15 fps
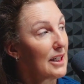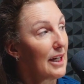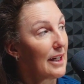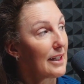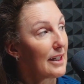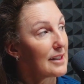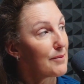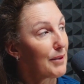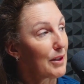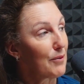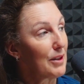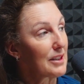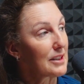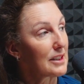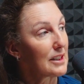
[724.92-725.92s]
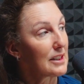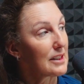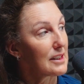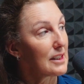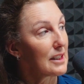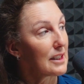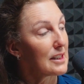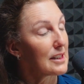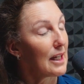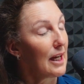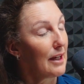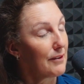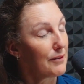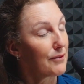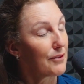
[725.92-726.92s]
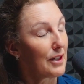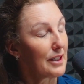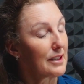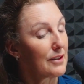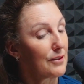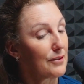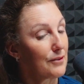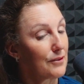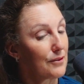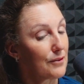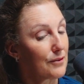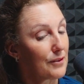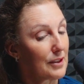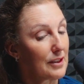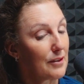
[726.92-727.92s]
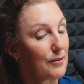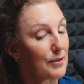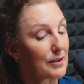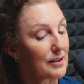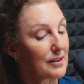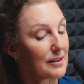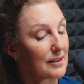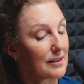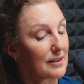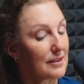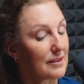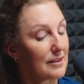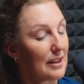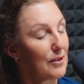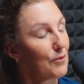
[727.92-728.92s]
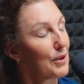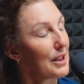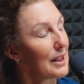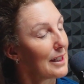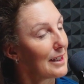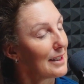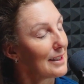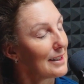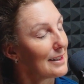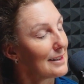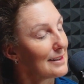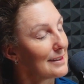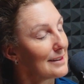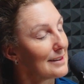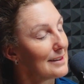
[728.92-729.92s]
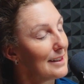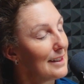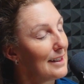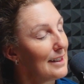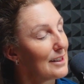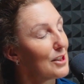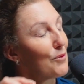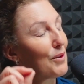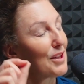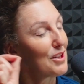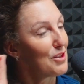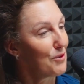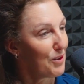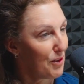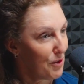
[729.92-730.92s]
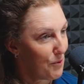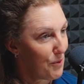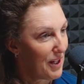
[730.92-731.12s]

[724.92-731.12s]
I guess my question is, because I have a friend who really didn't want to, she wanted to do it her